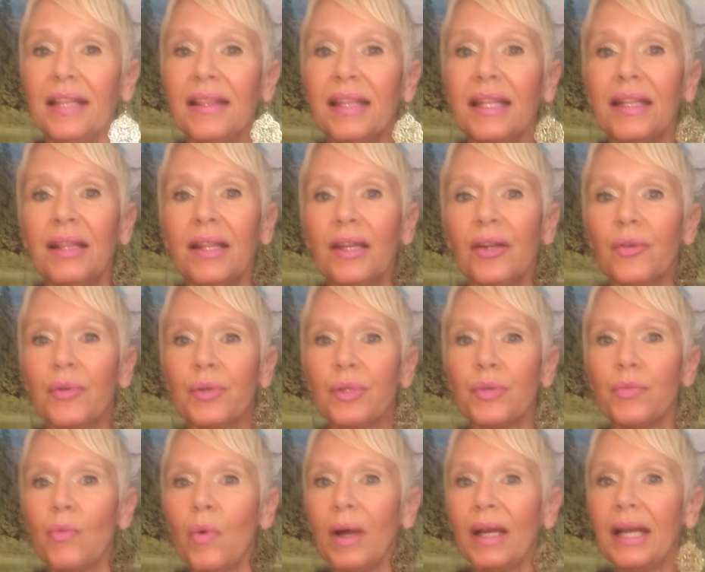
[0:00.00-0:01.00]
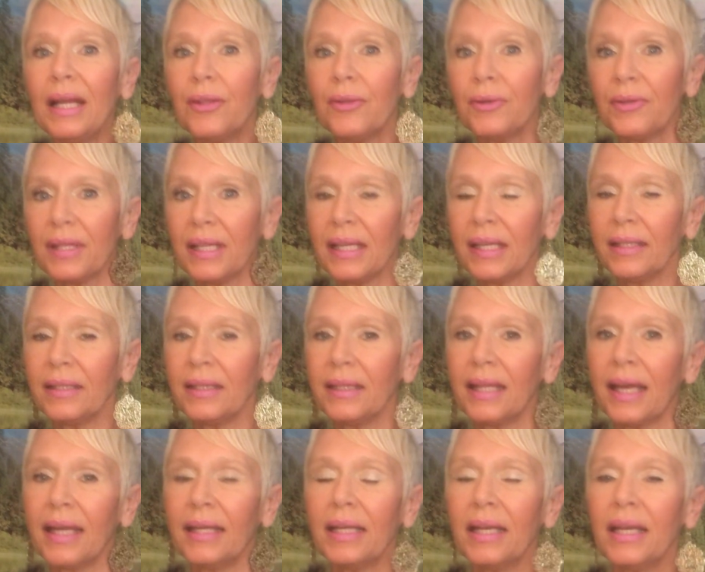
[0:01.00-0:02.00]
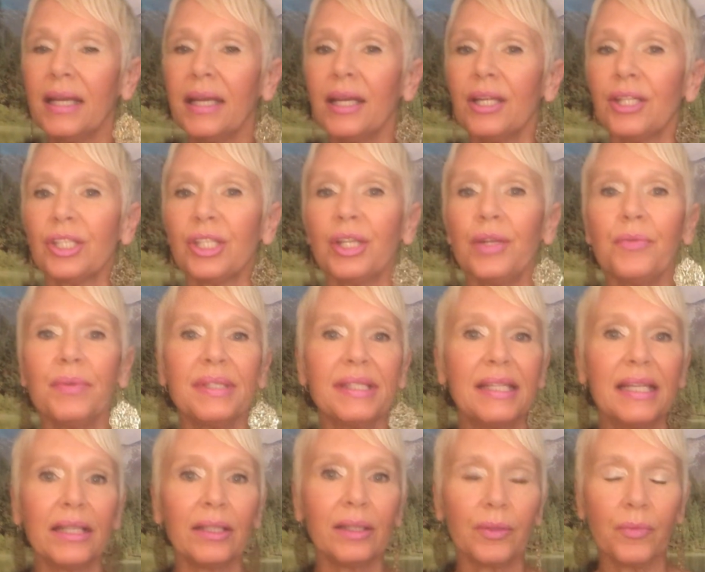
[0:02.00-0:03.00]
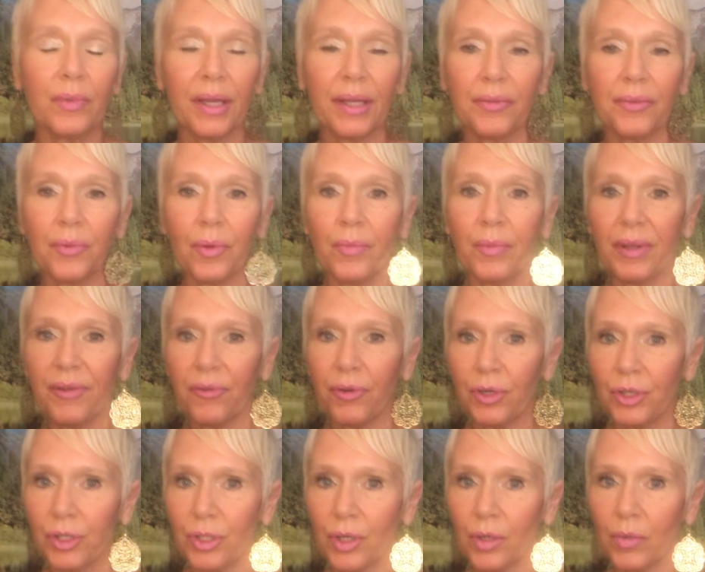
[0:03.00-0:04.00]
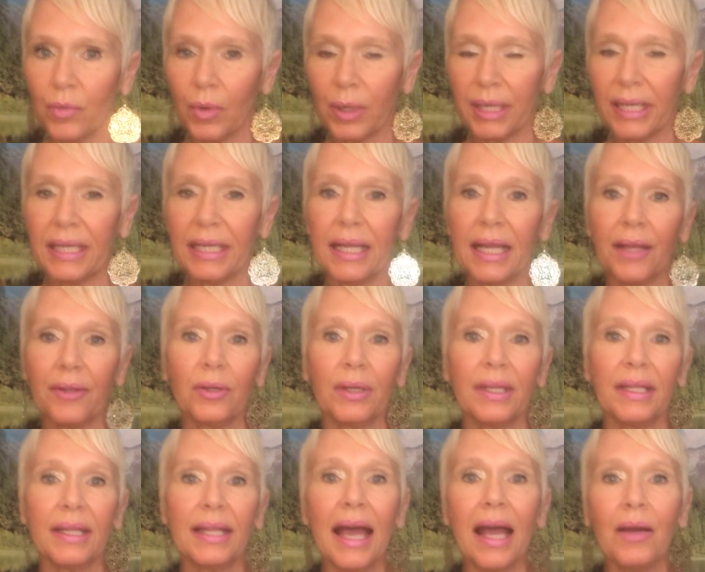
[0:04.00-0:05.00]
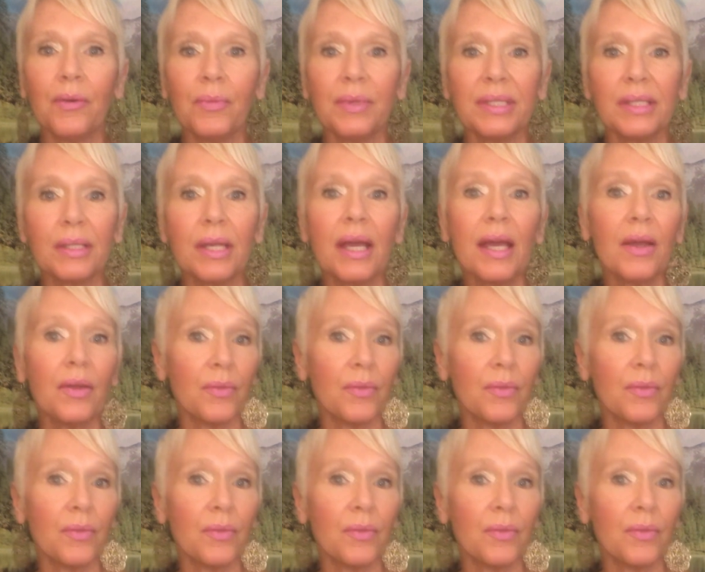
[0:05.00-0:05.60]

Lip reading: And then there was one other thing that she was dealing with when we first started working together, and that was